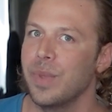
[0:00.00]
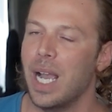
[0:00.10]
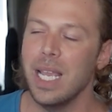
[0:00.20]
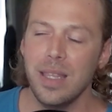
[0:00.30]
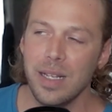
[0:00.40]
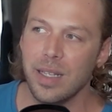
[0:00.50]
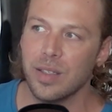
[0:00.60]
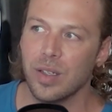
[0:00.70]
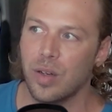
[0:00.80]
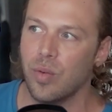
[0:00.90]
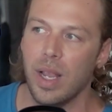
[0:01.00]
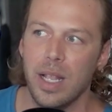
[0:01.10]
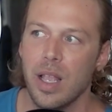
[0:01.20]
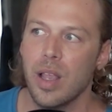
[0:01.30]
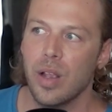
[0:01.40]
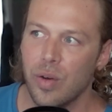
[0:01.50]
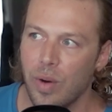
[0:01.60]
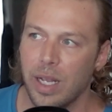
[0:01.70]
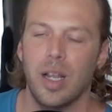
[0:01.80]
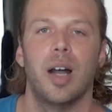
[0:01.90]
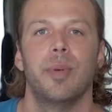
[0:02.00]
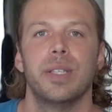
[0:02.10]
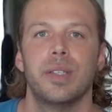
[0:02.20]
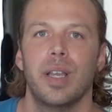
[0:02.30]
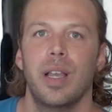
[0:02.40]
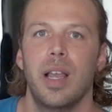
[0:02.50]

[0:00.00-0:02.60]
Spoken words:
I think that's a great, great comment.